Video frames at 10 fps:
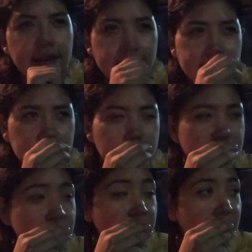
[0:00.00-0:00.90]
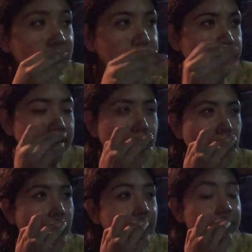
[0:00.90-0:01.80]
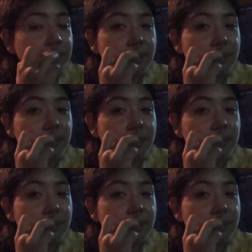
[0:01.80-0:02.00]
and we're walking down this hallway,